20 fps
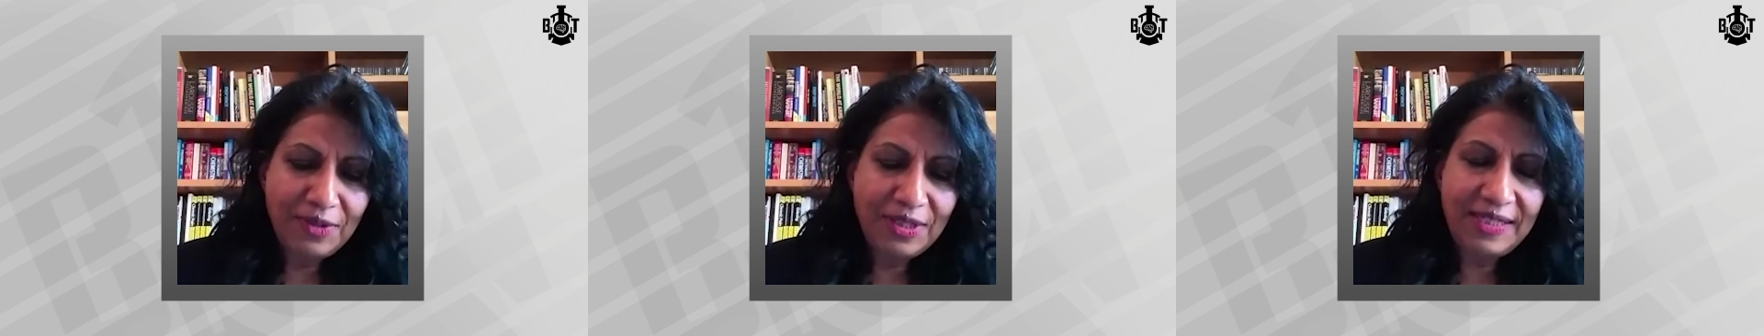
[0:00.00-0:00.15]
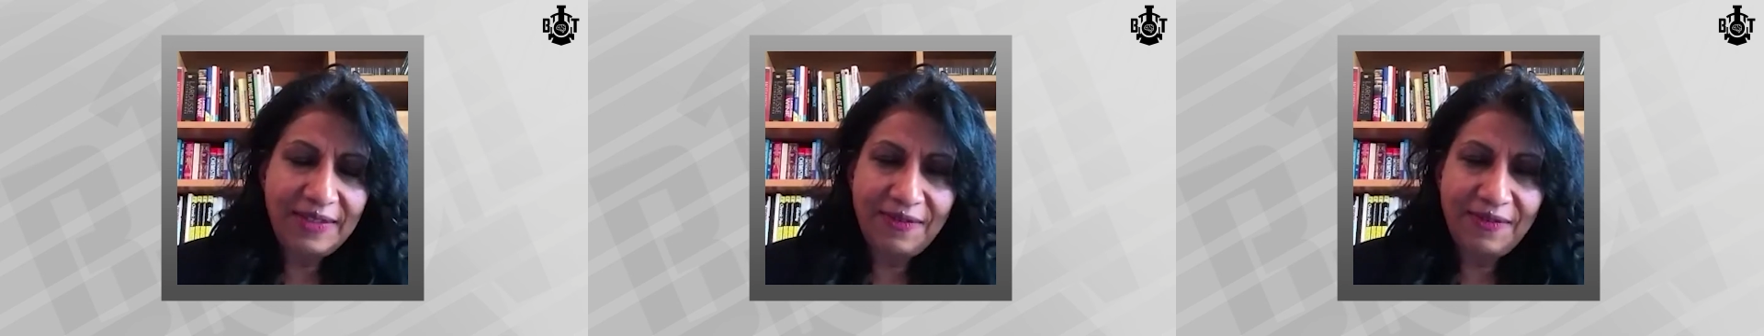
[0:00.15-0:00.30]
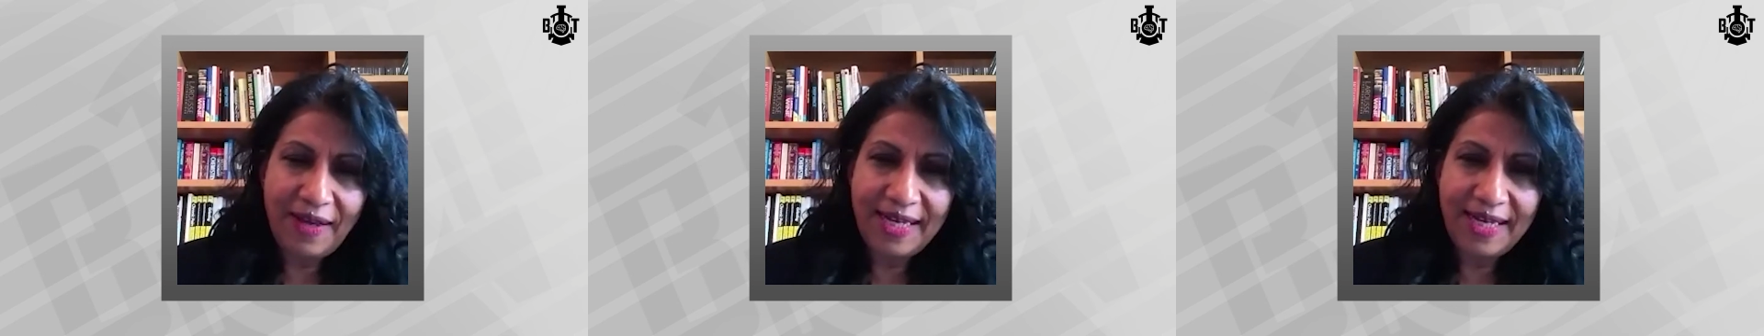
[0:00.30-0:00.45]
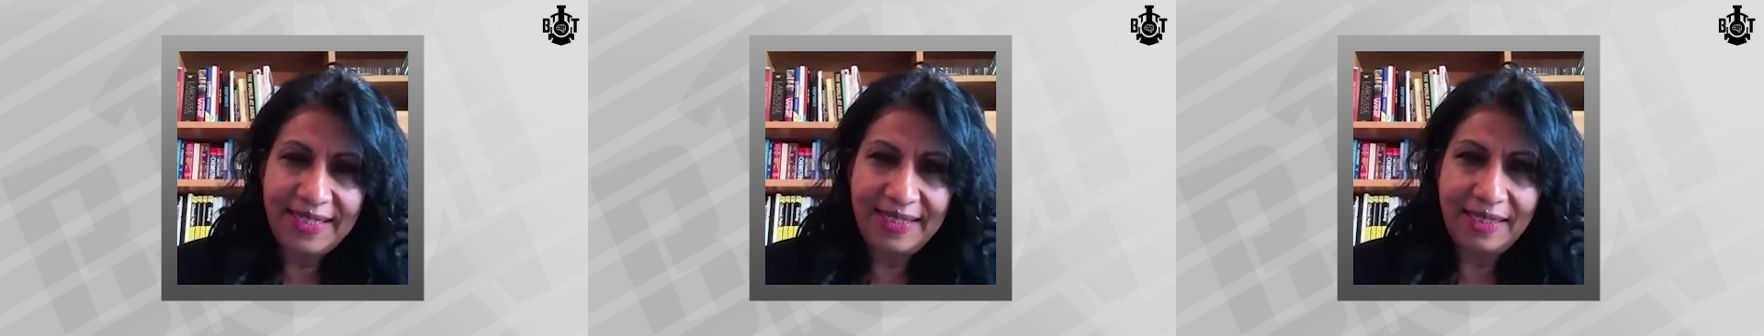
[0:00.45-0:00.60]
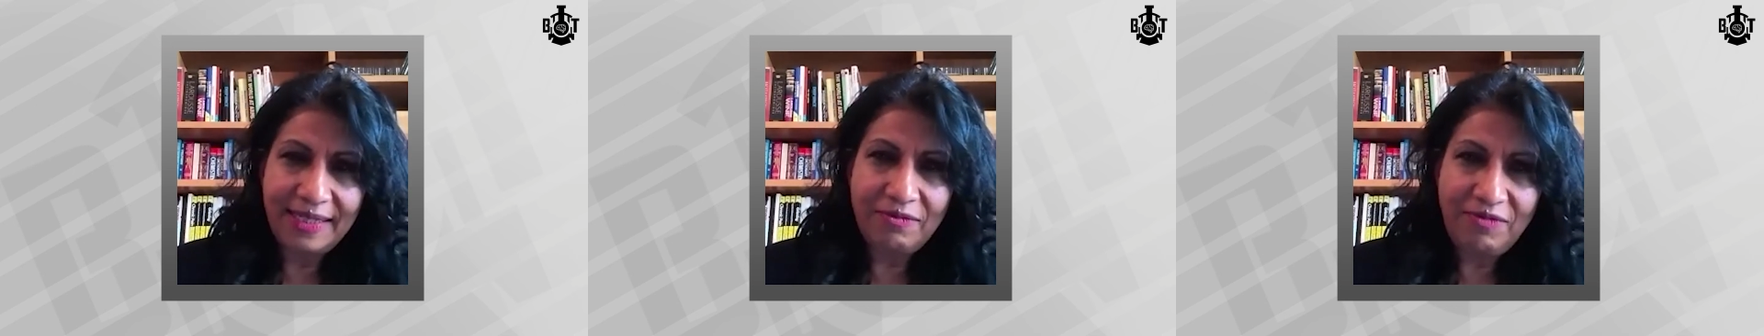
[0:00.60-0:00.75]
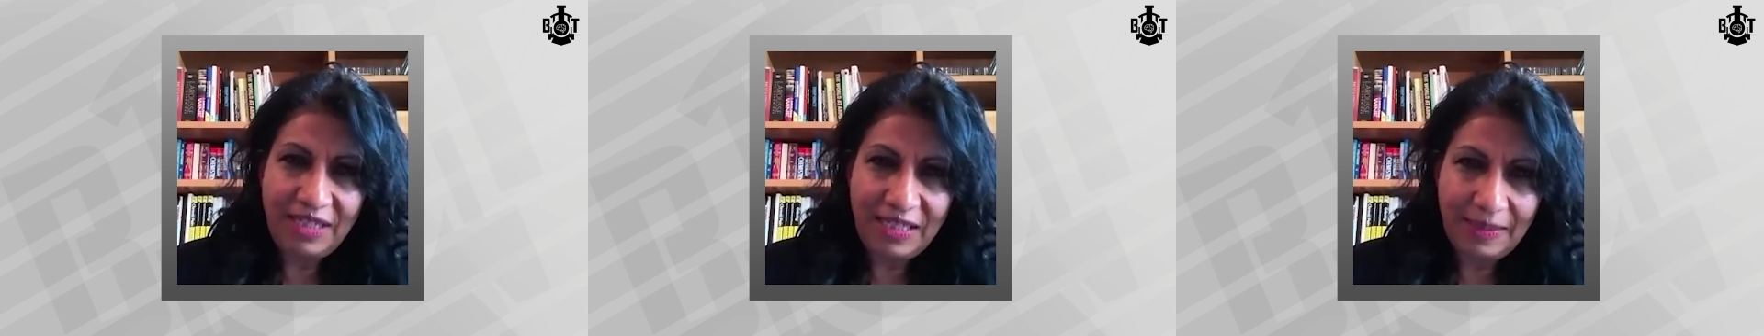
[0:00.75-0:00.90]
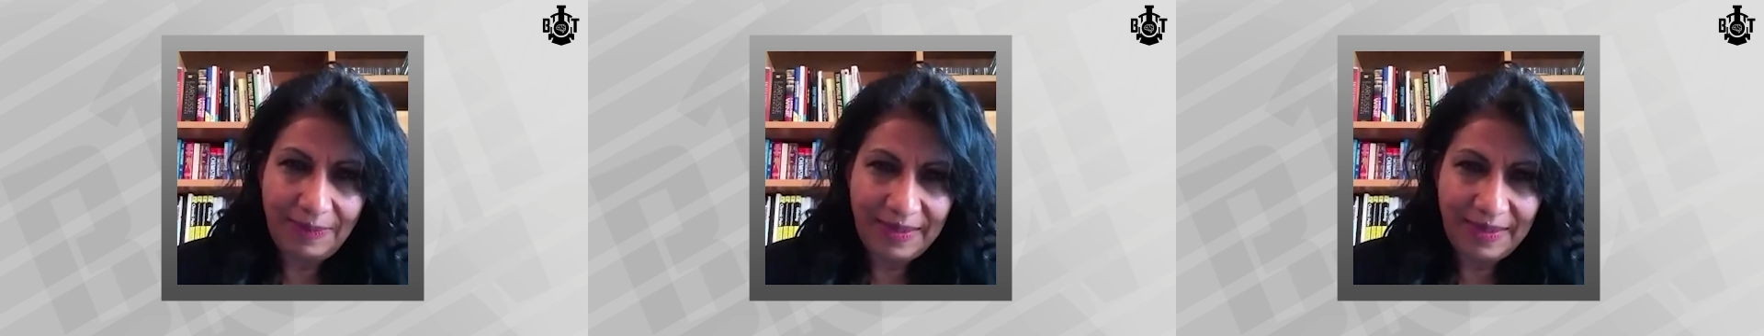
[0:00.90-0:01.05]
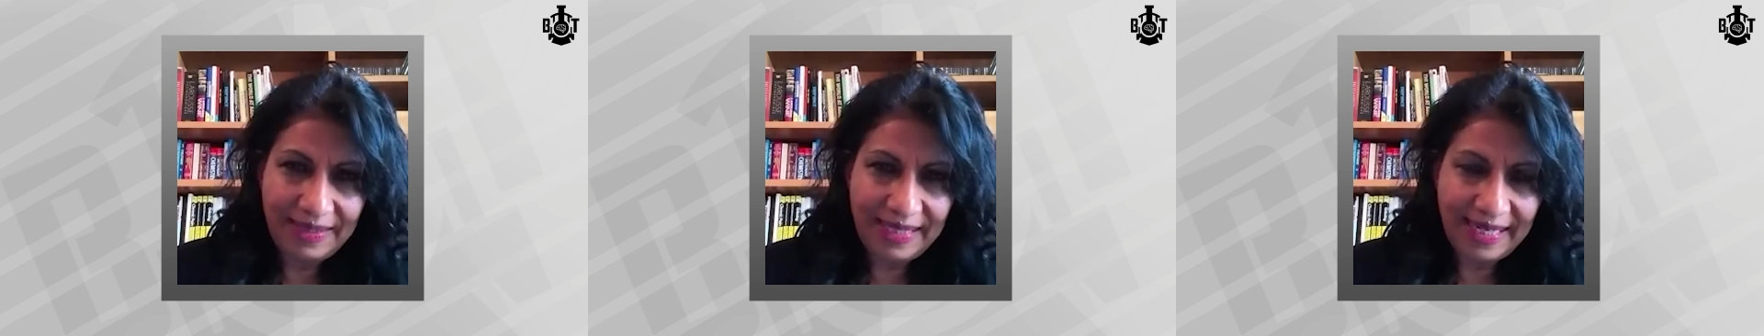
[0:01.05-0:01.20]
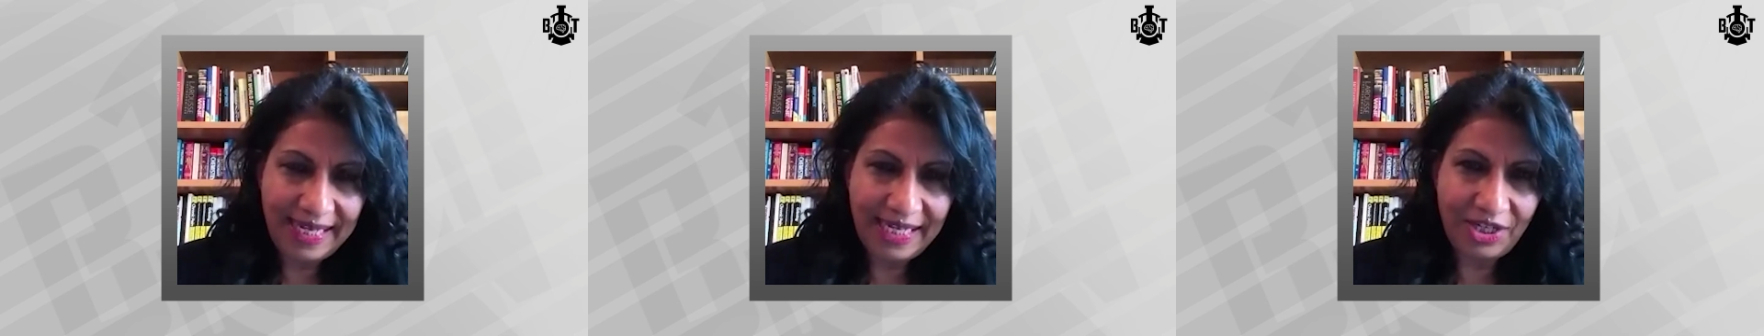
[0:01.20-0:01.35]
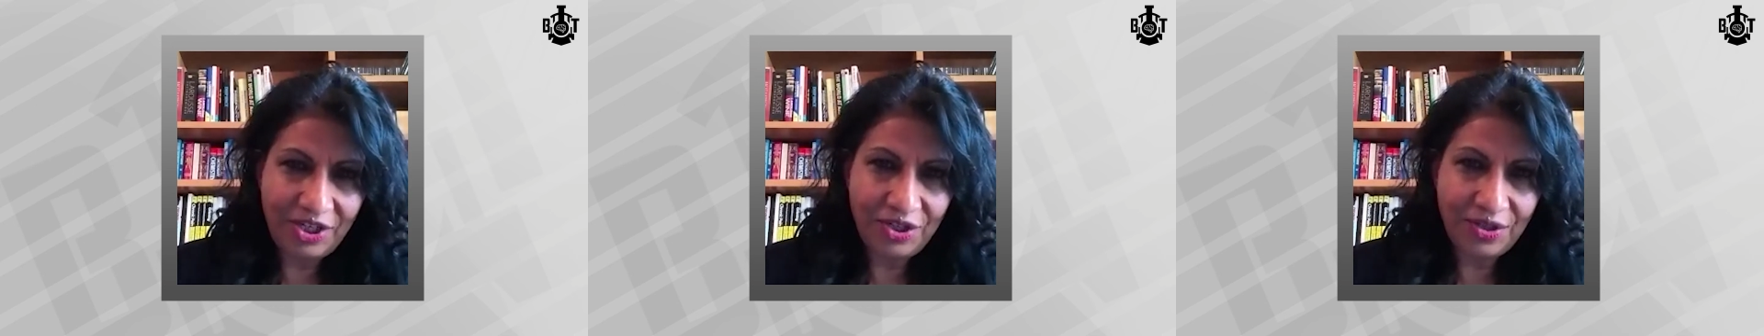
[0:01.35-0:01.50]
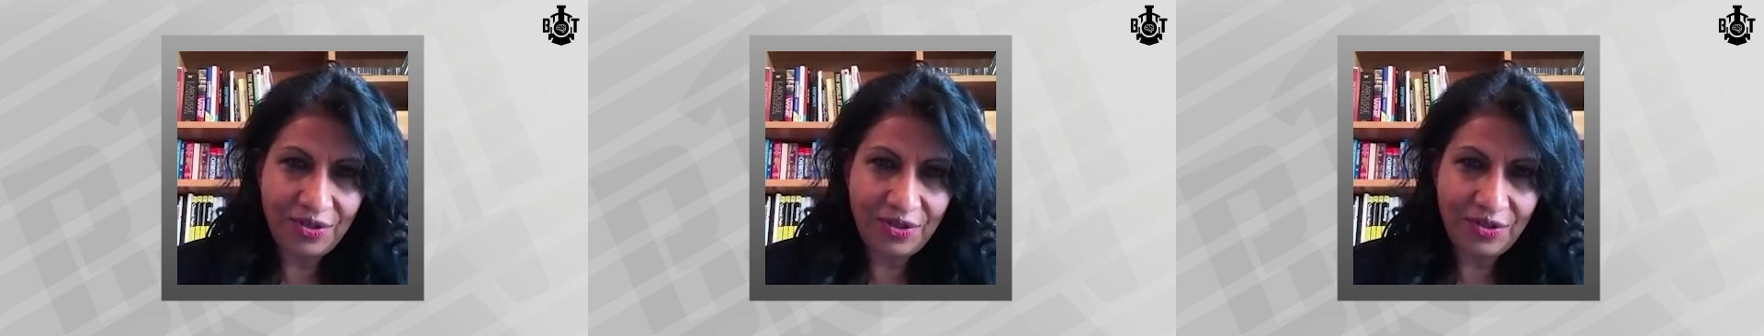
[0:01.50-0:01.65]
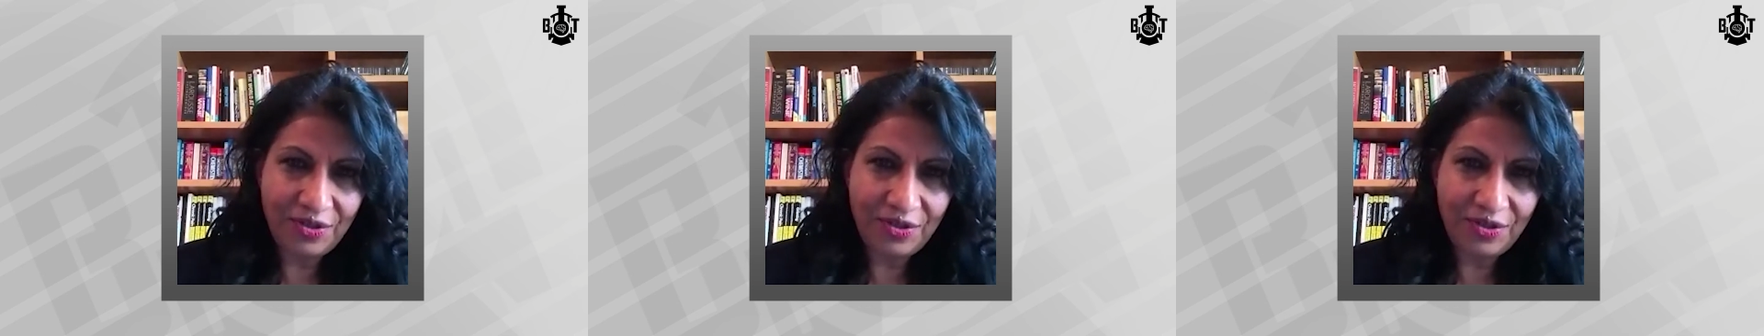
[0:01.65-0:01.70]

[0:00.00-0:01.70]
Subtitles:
devise a rehabilitation,